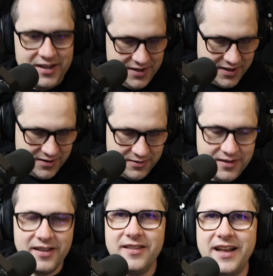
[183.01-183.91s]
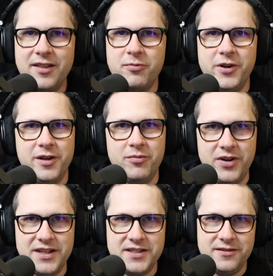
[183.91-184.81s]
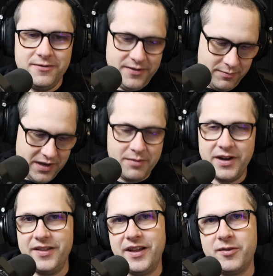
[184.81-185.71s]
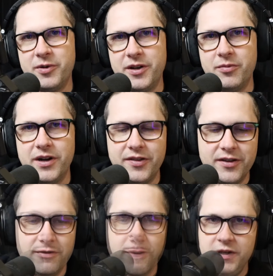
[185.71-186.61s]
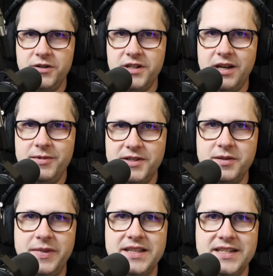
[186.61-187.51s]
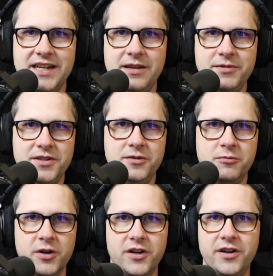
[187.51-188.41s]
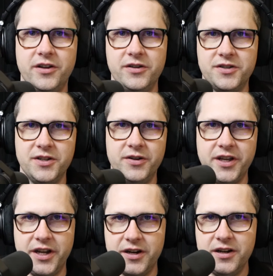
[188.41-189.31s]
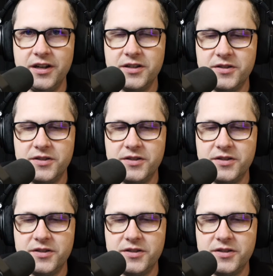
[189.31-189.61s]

So that's pretty impressive. In my mind, that's pretty impressive. Wintertime is the best time to work on all your soda gear.